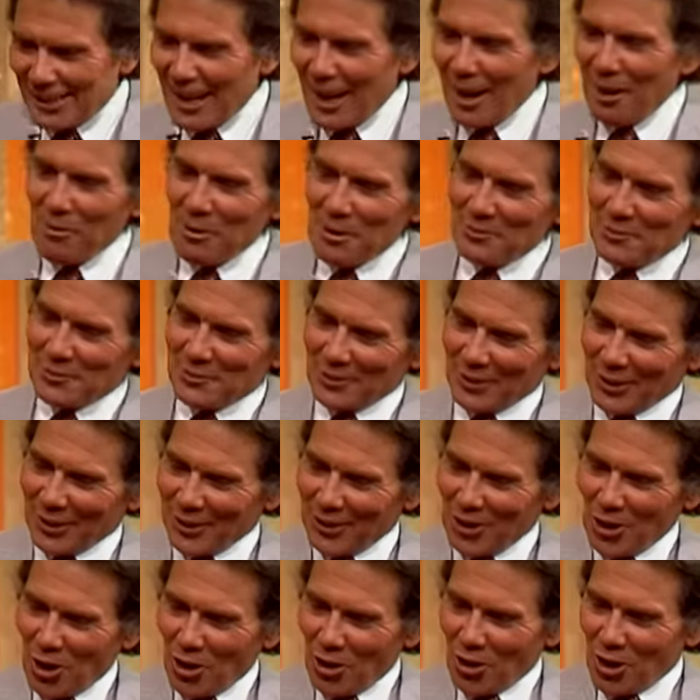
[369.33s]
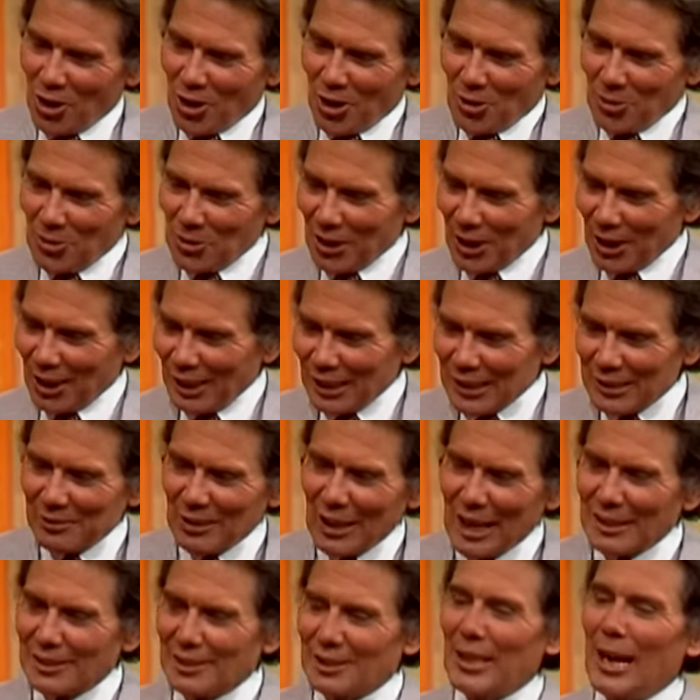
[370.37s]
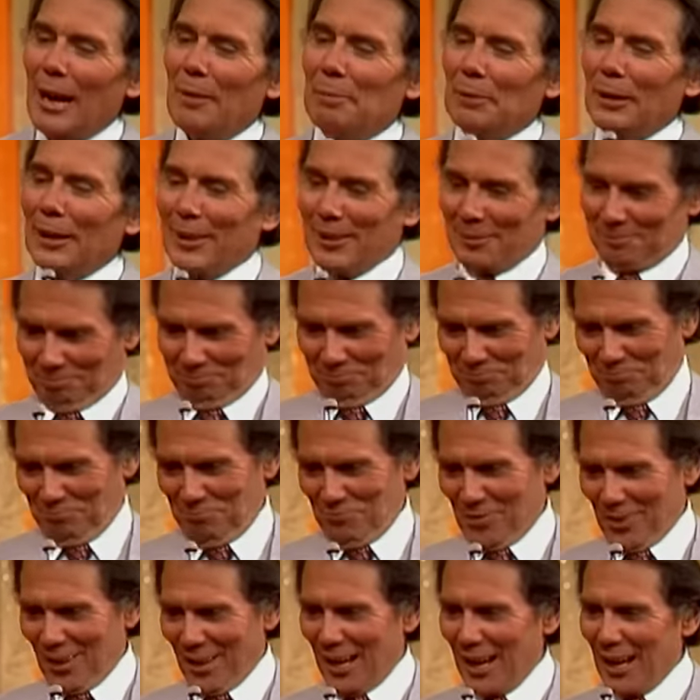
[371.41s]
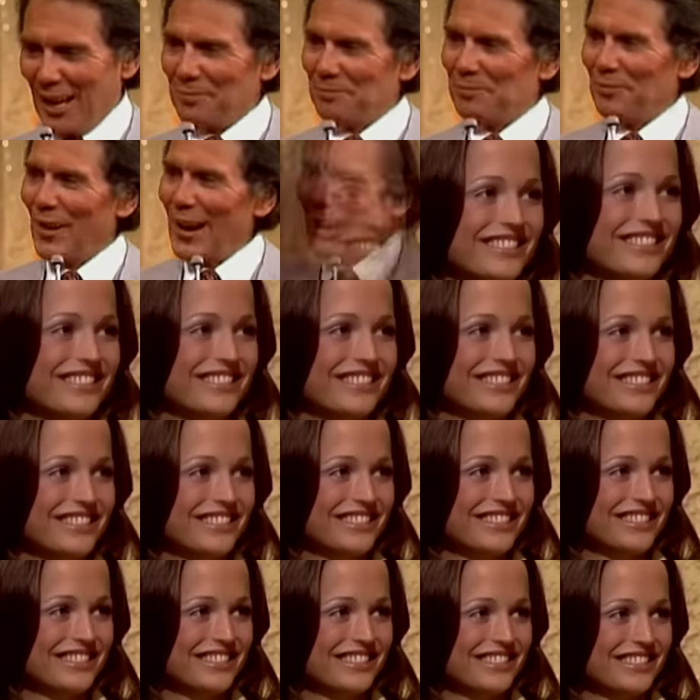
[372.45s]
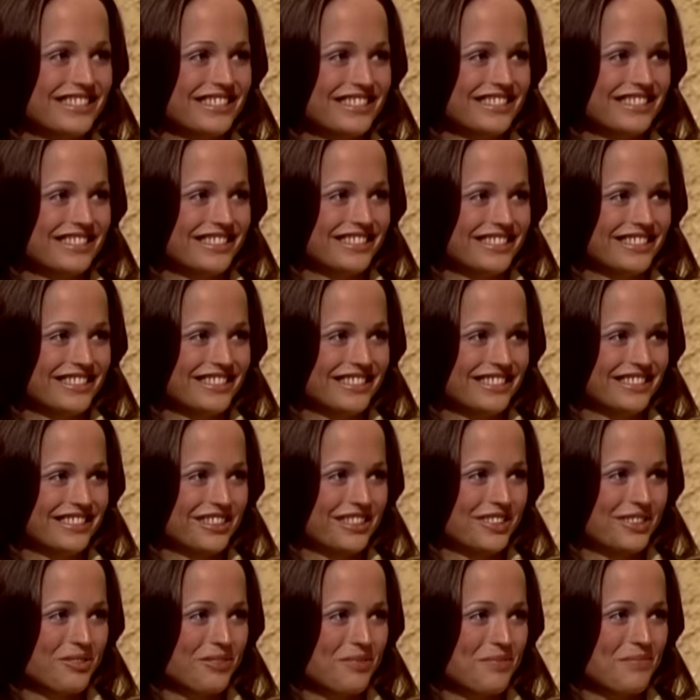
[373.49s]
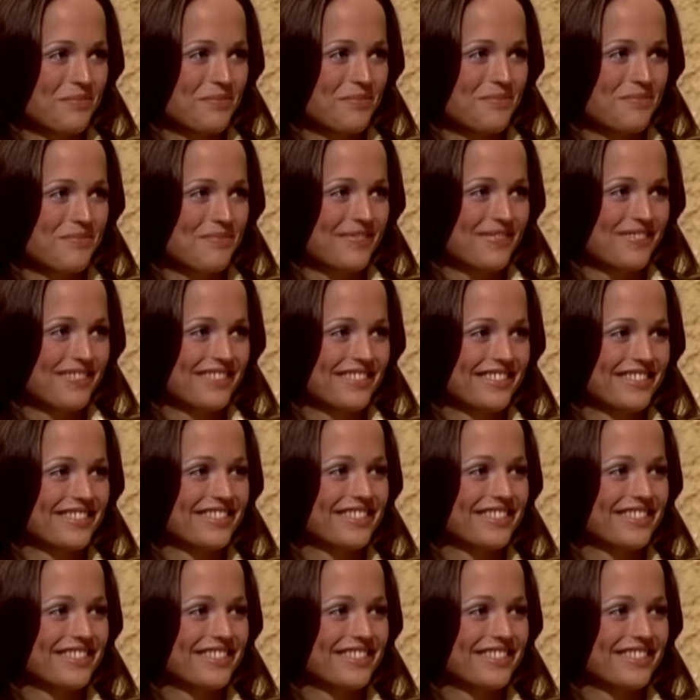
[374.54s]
now we we're going to leave that topic and find out a little about your background.